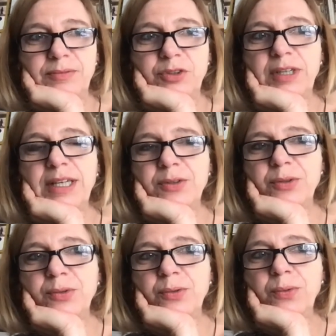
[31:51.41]
try
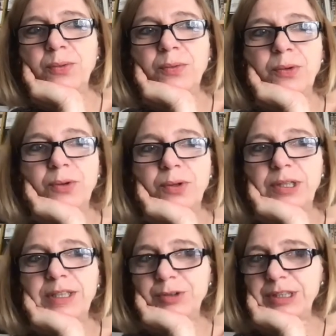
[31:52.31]
to
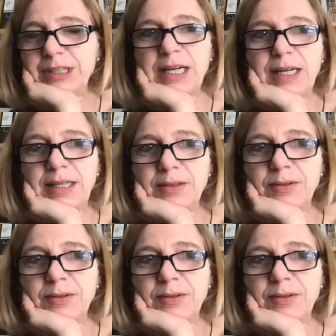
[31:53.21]
early retire